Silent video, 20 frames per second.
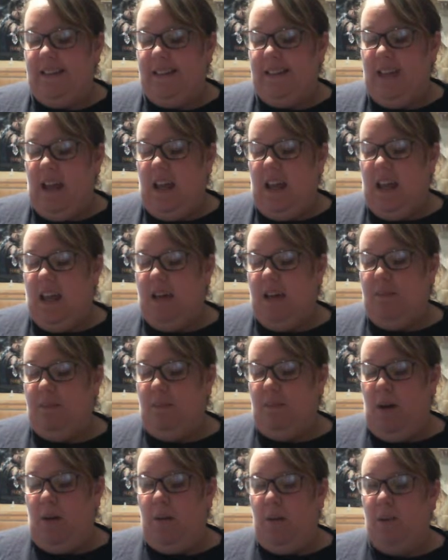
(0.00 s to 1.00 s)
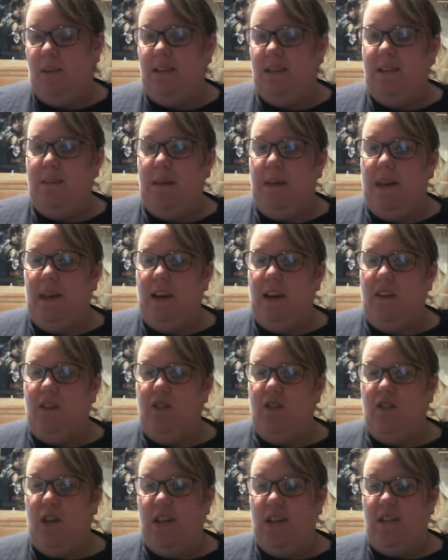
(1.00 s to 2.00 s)
I wanted to make her a
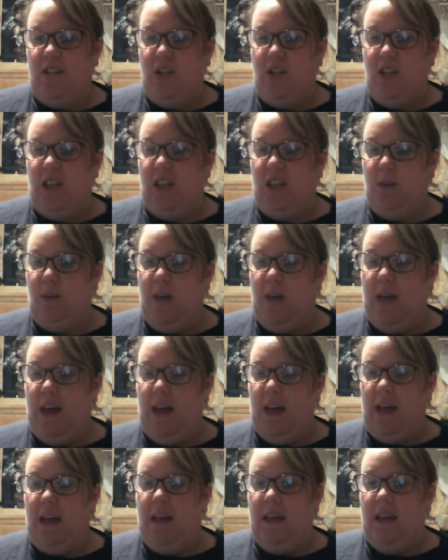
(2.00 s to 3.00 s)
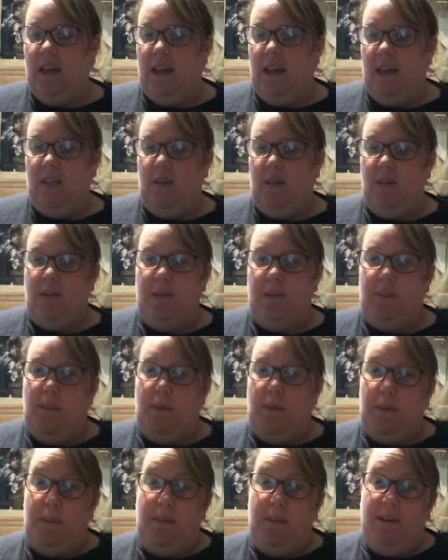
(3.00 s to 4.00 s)
dress that she could wear that was a
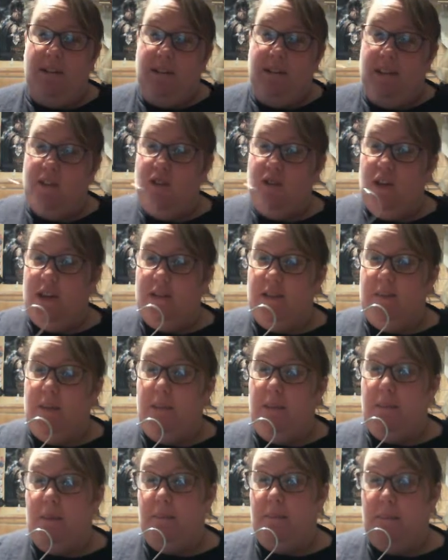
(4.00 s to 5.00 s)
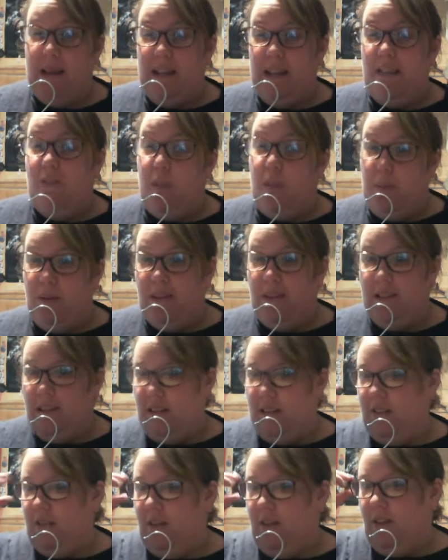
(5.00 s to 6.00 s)
proper princess dress, but medieval
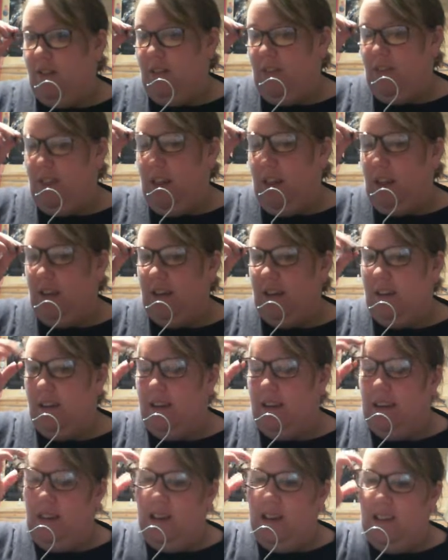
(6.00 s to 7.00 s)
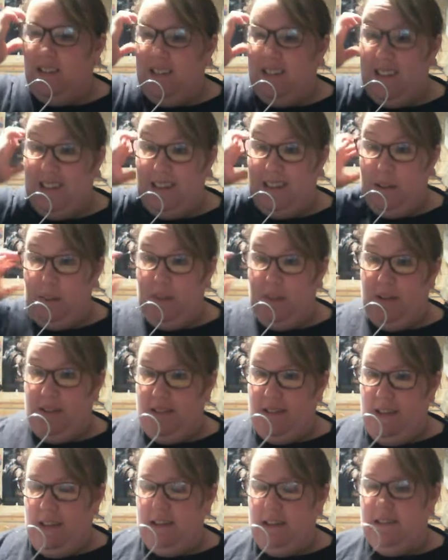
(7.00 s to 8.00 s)
princess rather than Disney
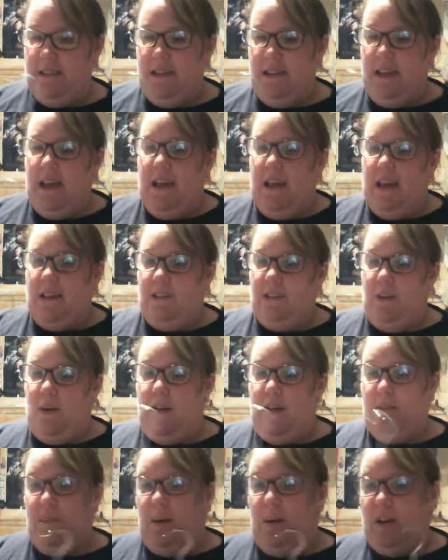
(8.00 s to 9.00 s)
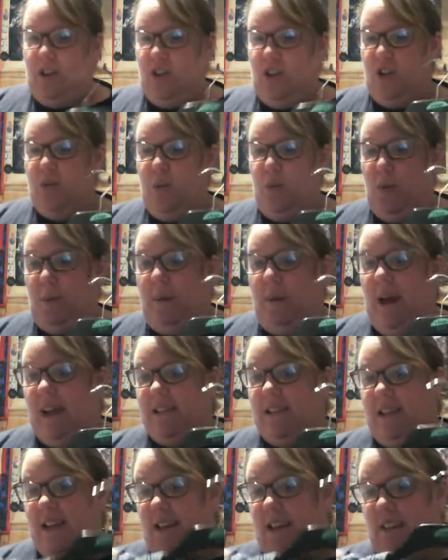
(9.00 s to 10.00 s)
princess. So I showed you all the
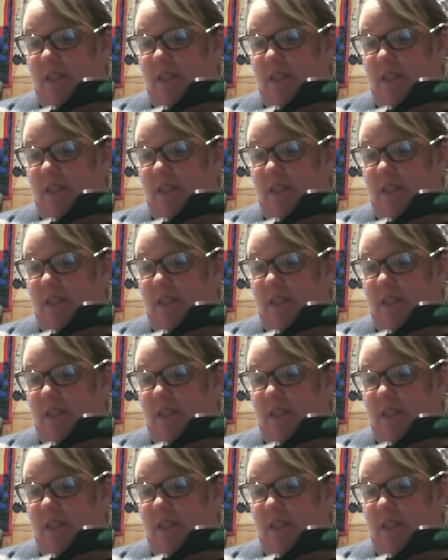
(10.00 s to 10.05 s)
pattern and the